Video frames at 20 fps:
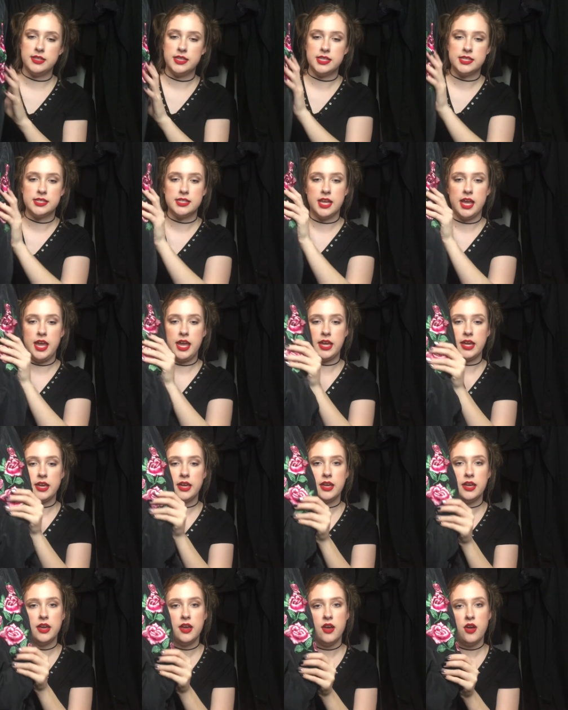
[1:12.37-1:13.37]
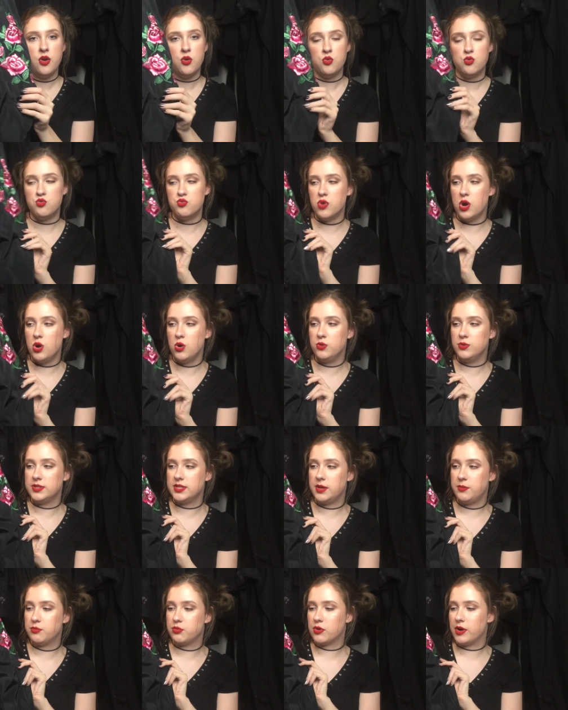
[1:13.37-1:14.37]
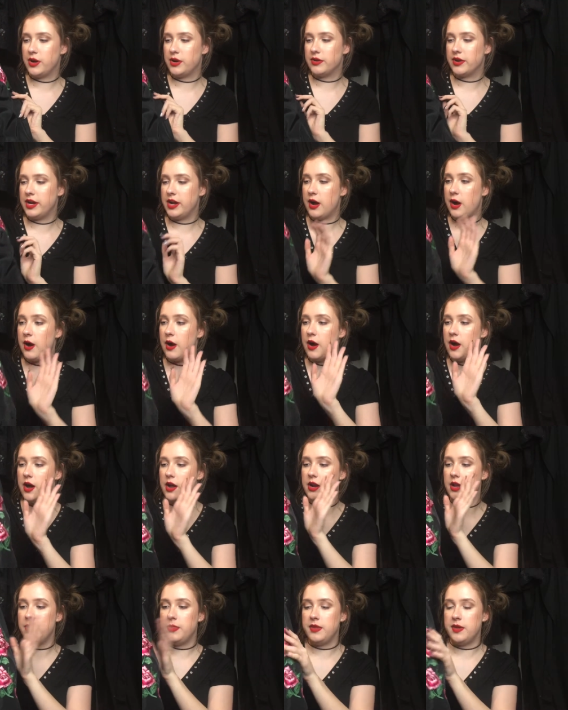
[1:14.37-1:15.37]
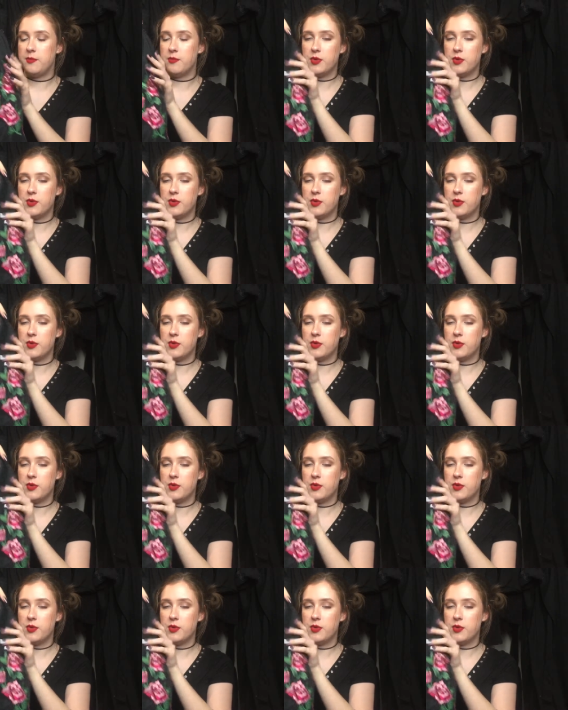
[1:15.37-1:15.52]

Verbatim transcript: this like rose embroidery on the